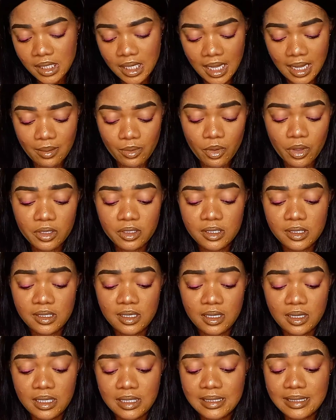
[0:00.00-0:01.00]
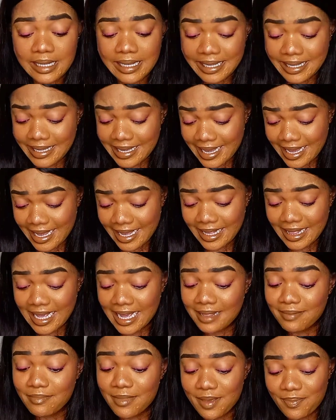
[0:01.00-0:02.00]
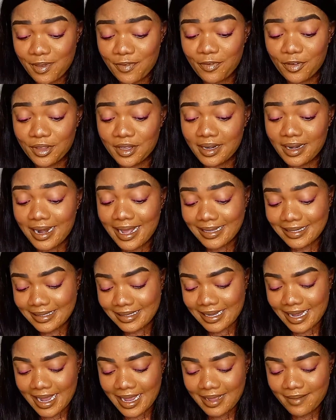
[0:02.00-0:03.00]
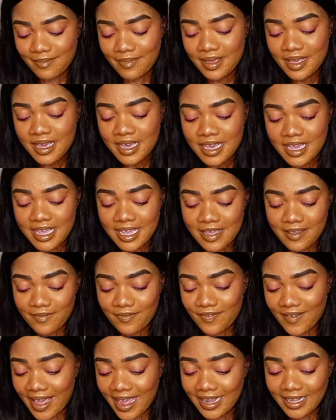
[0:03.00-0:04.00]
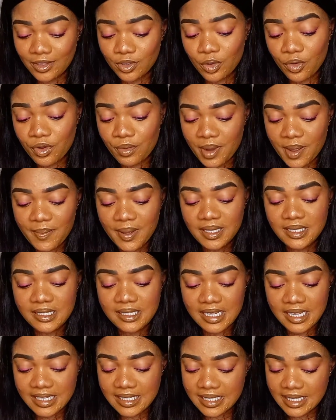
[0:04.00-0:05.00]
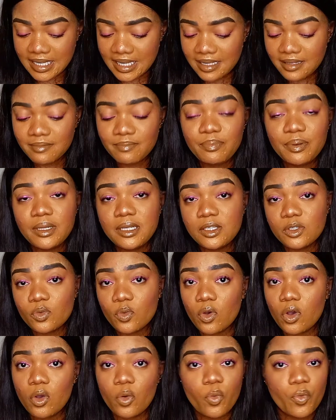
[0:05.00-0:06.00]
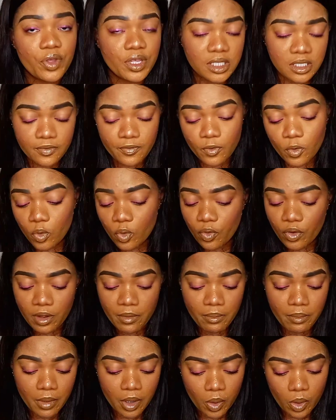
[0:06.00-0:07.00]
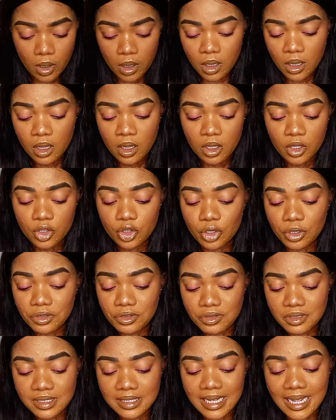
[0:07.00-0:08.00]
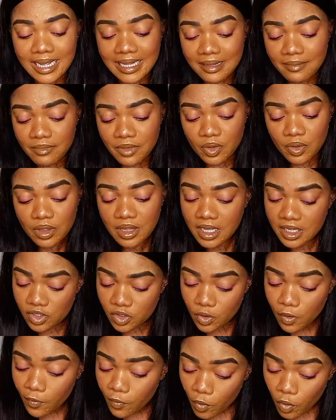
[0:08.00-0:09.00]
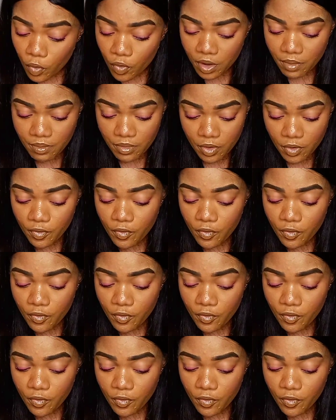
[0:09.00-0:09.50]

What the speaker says: I'm going to say this again, and maybe for the last time if I don't remember to say it again. Please work with full cream milk. Don't use any milk that is not full cream milk.